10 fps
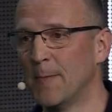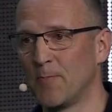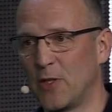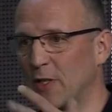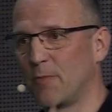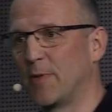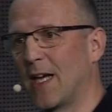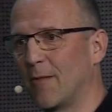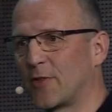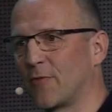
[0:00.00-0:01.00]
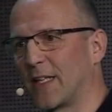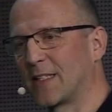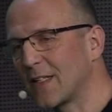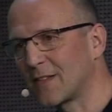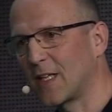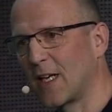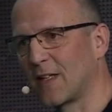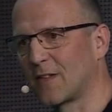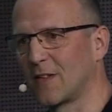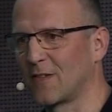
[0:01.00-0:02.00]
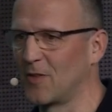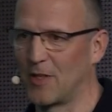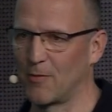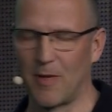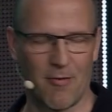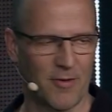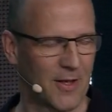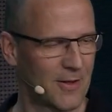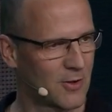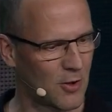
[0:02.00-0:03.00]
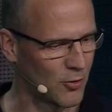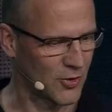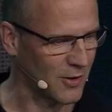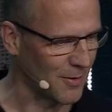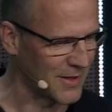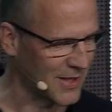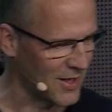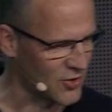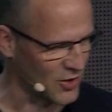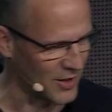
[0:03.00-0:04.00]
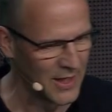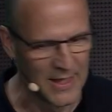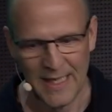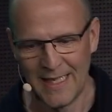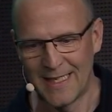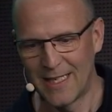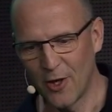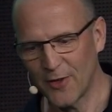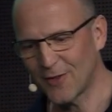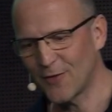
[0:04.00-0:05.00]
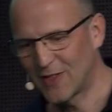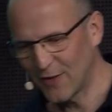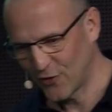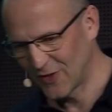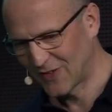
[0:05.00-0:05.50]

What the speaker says: You need to be able to write test cases, you need to be able to write code documentation, lots of different